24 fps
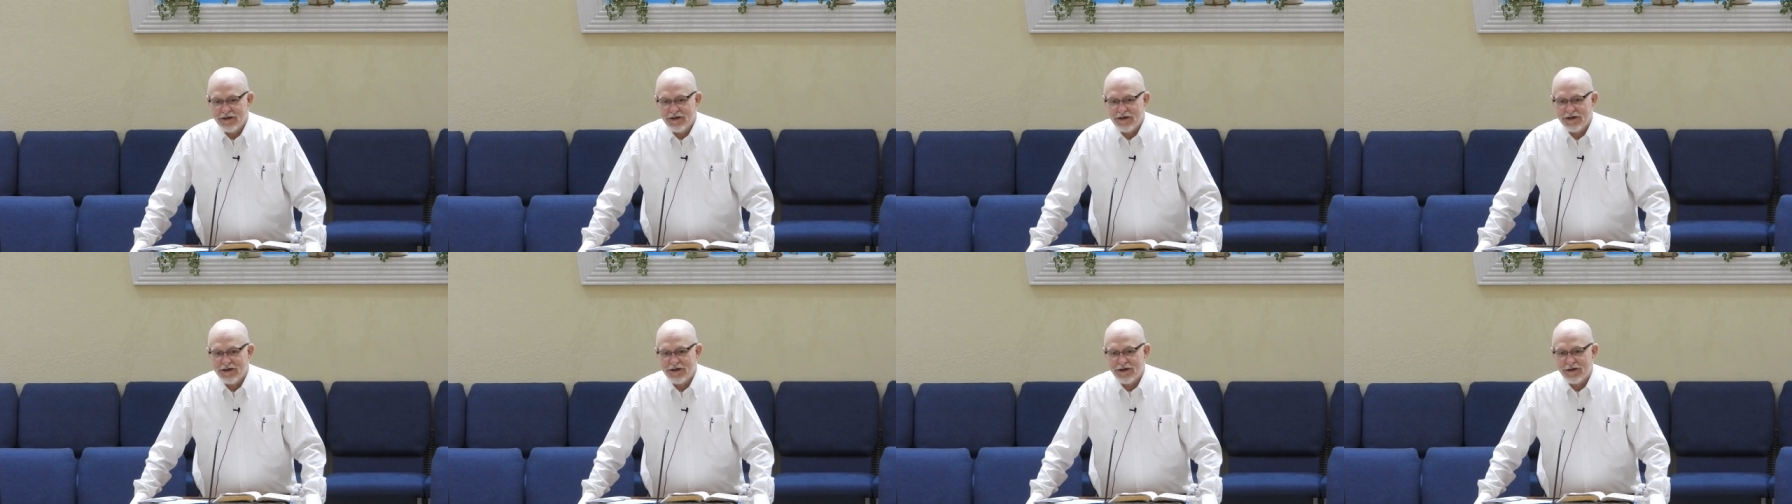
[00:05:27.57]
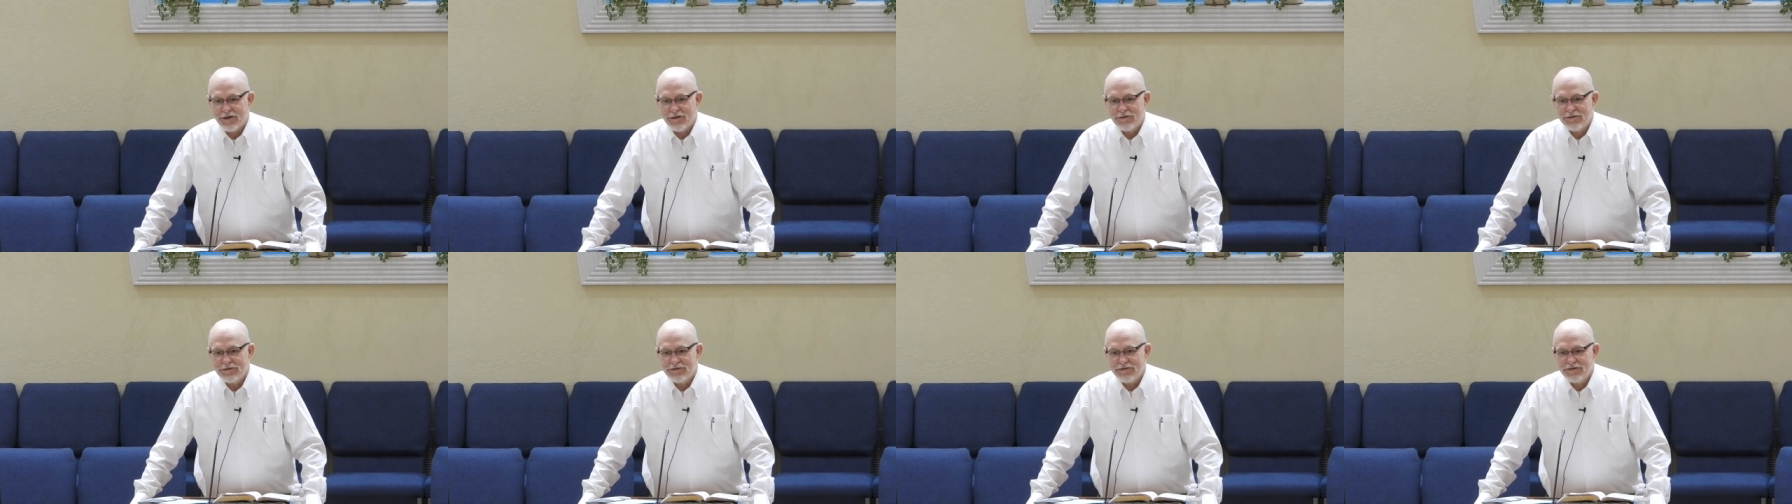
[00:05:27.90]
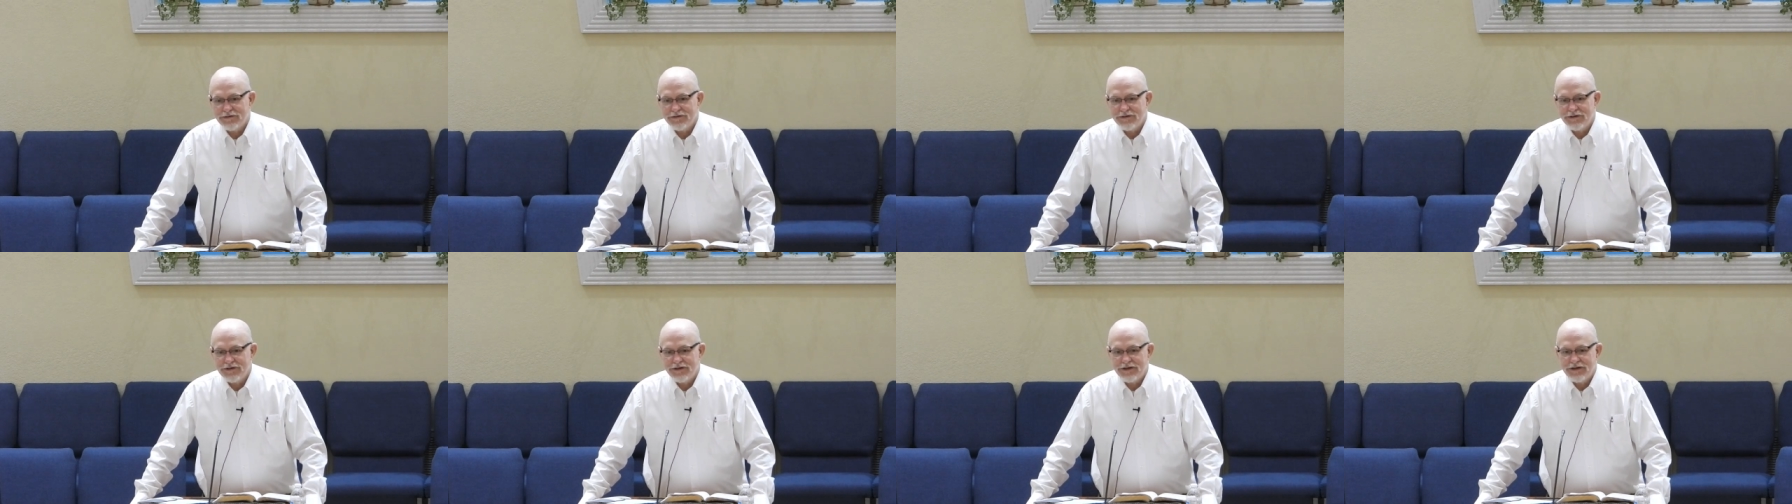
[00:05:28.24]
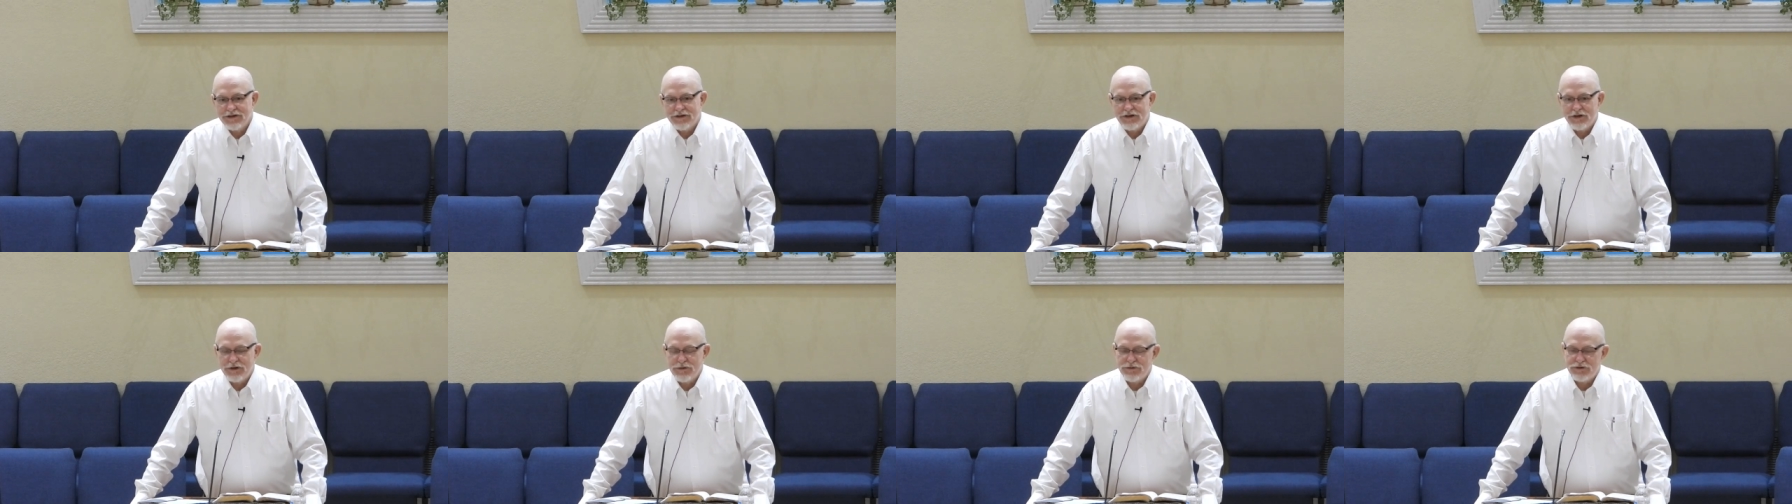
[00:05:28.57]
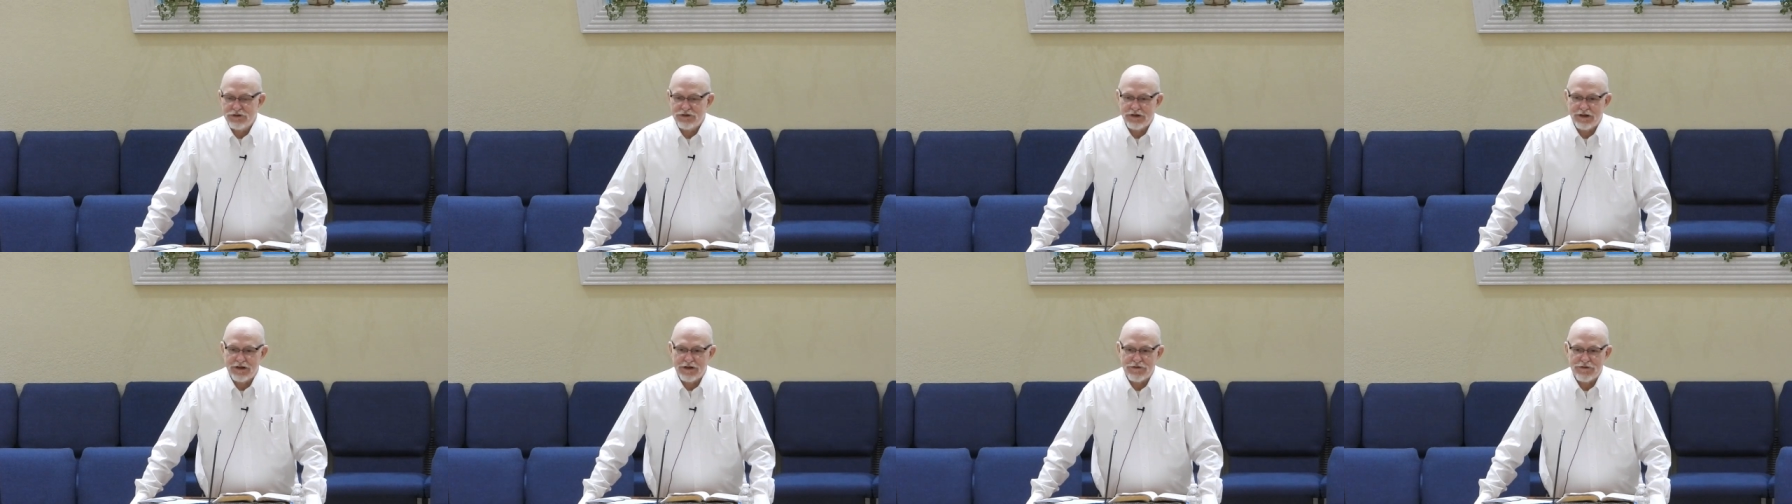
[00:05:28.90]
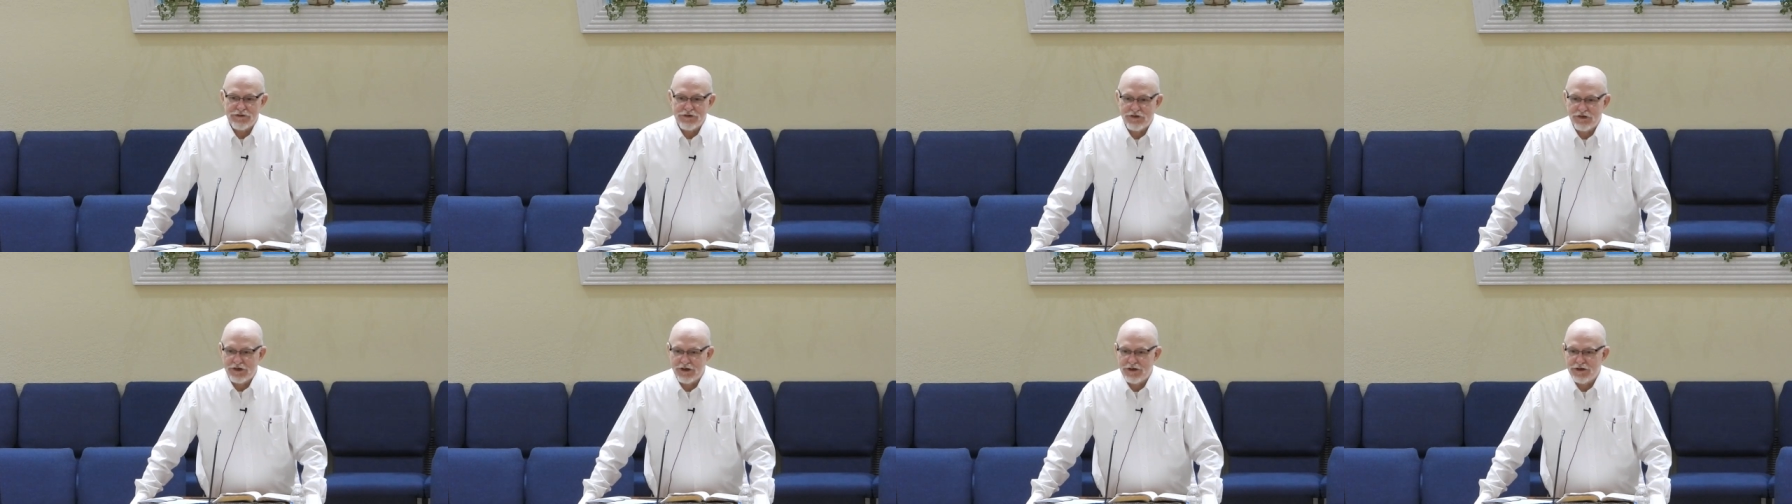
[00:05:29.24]
you know, too
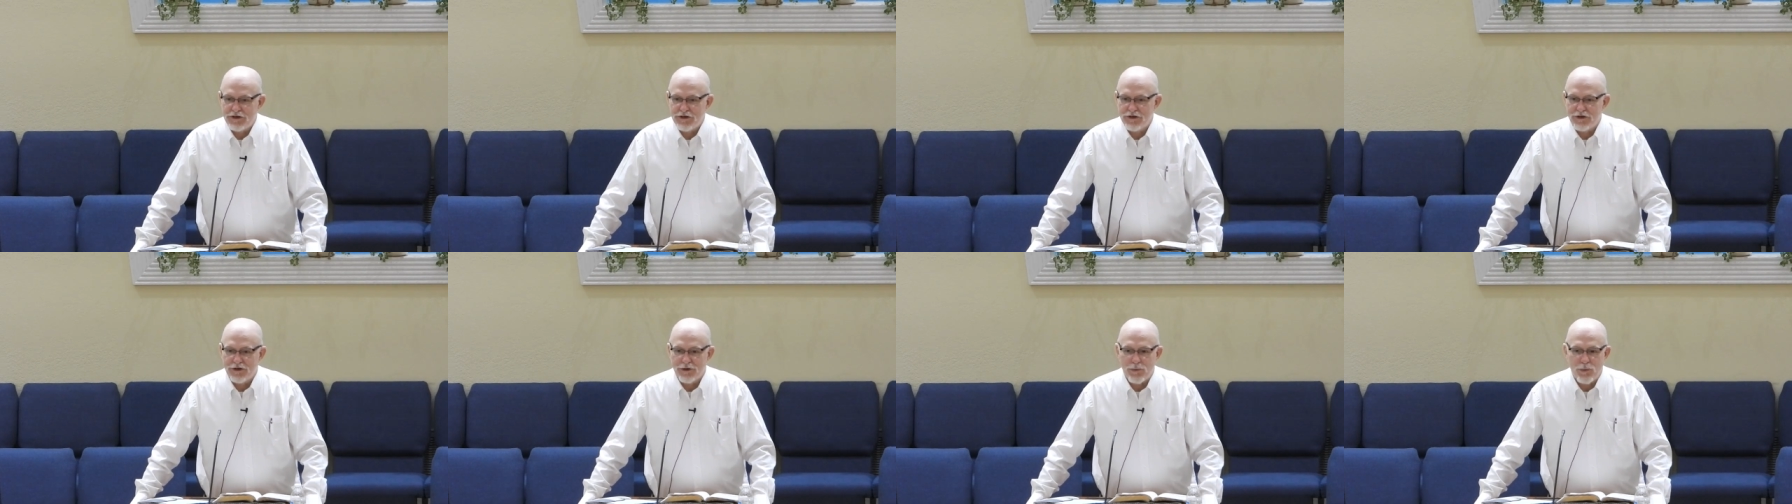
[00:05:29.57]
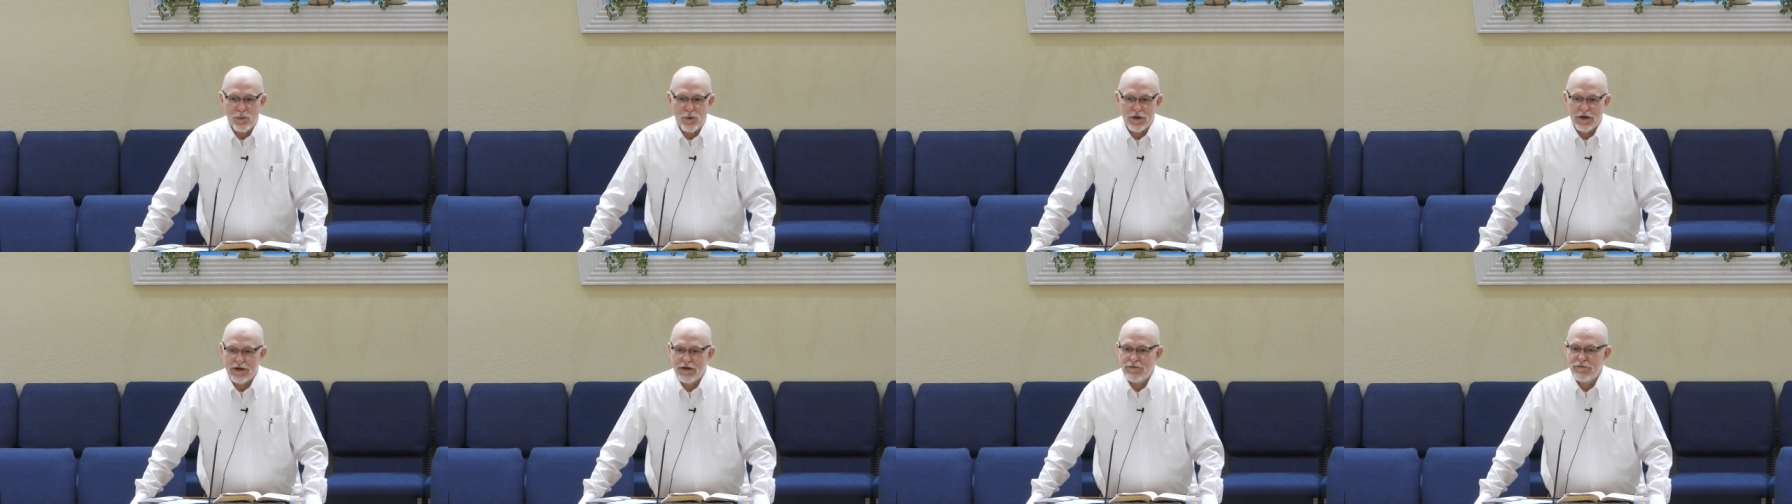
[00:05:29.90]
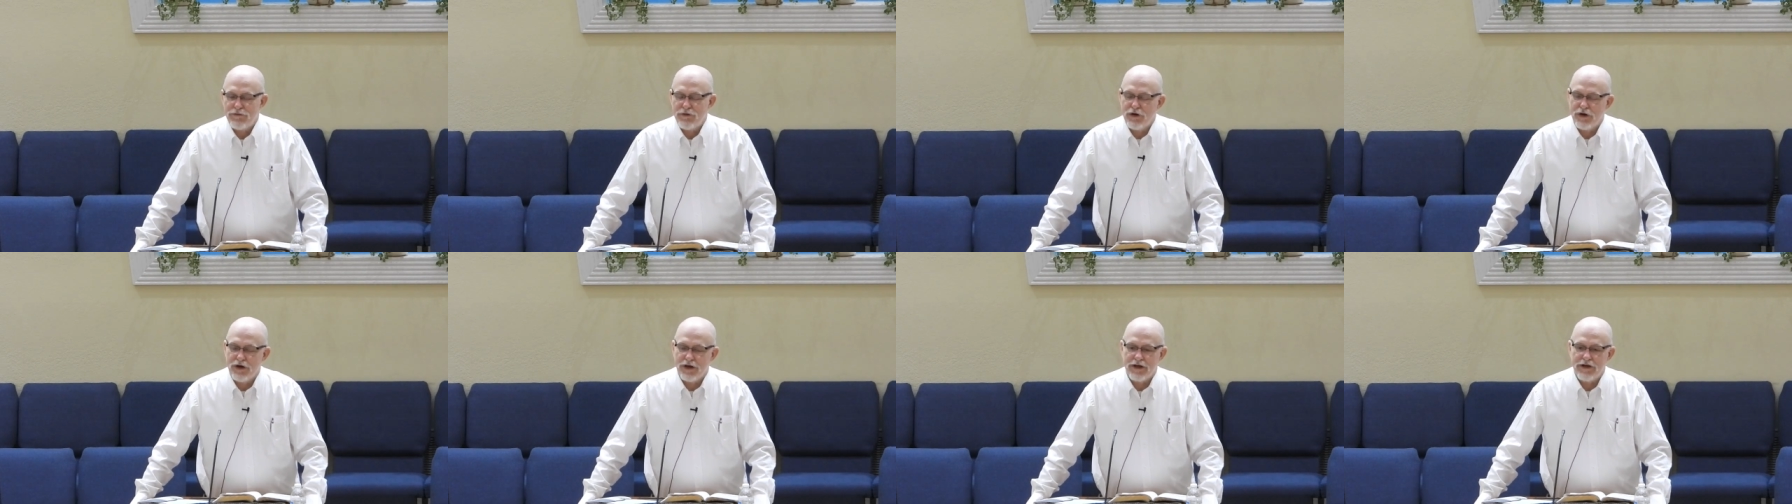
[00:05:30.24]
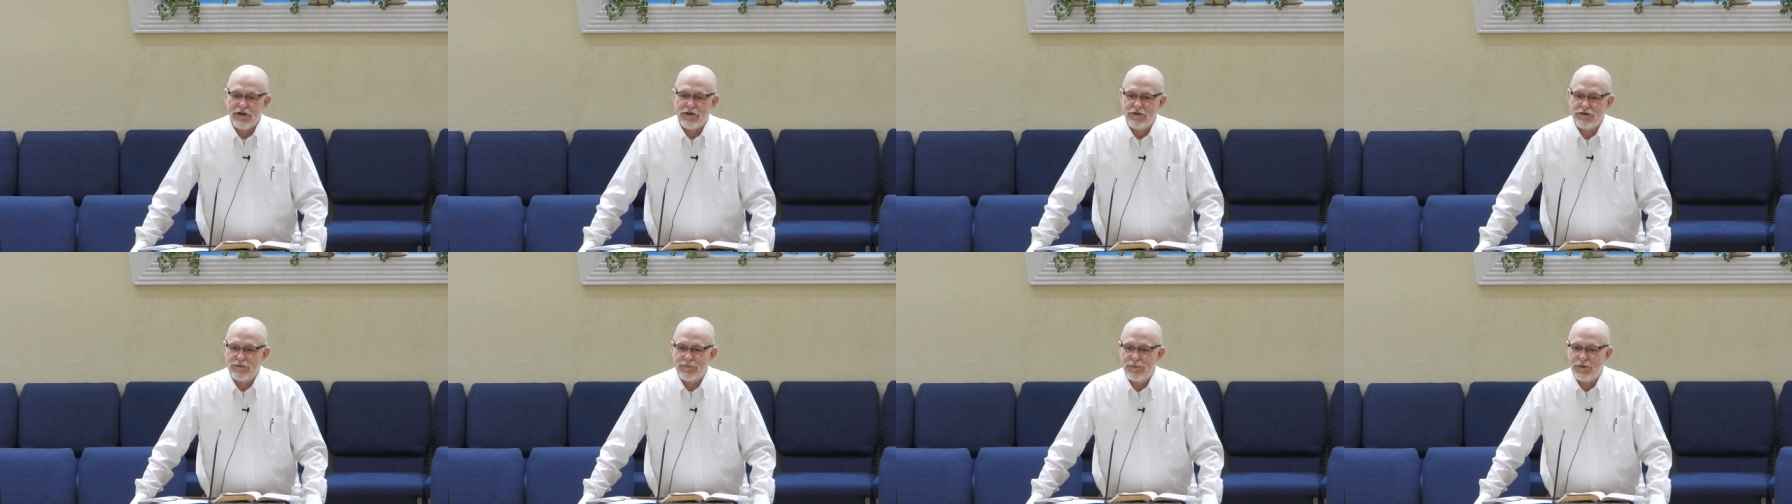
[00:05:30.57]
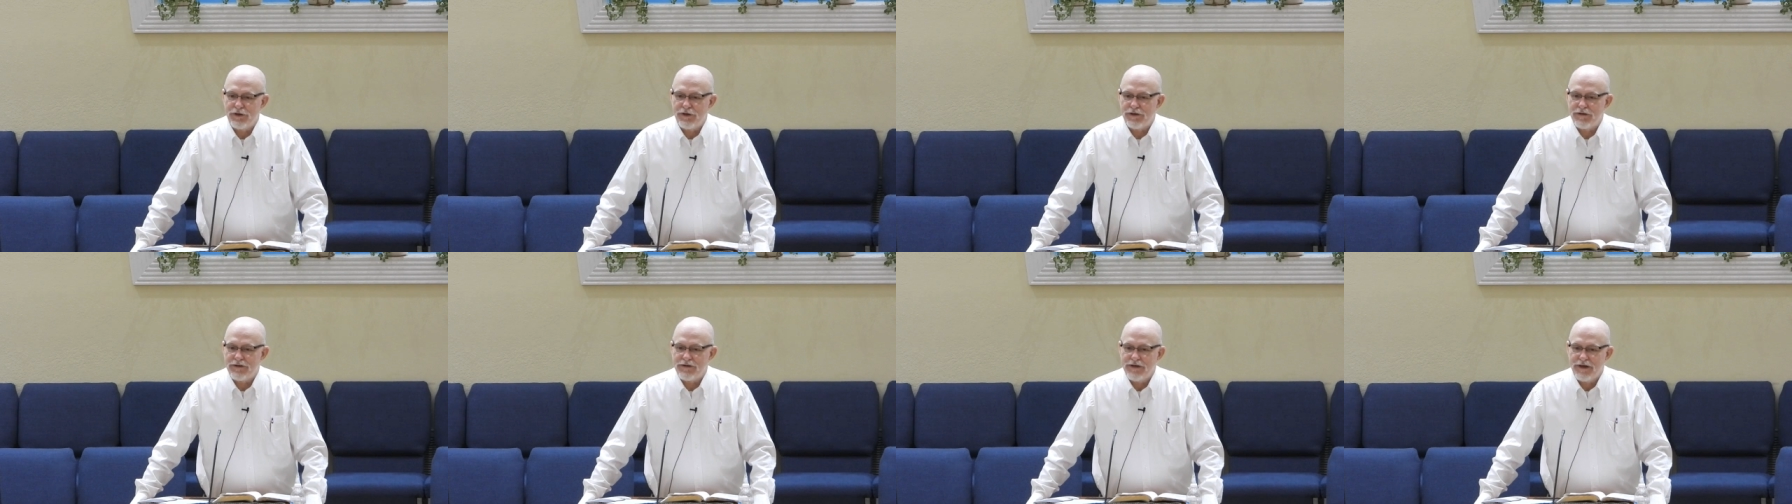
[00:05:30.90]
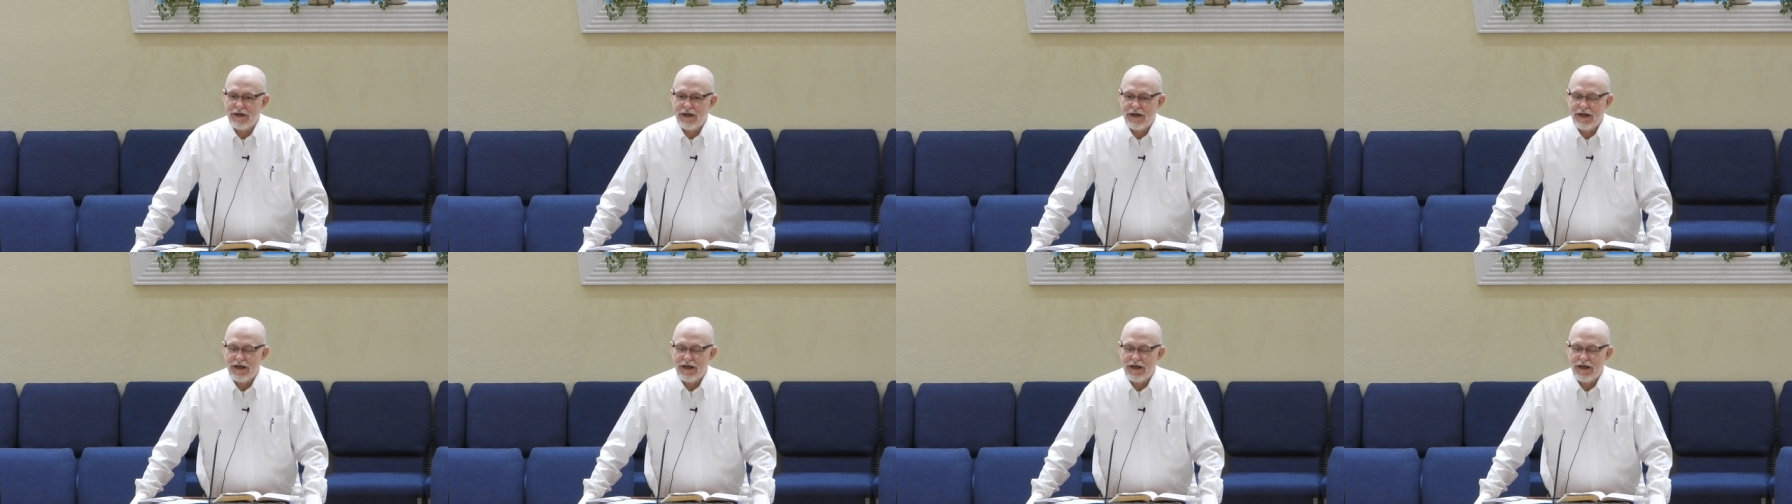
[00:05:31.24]
self centered or whatever it is, but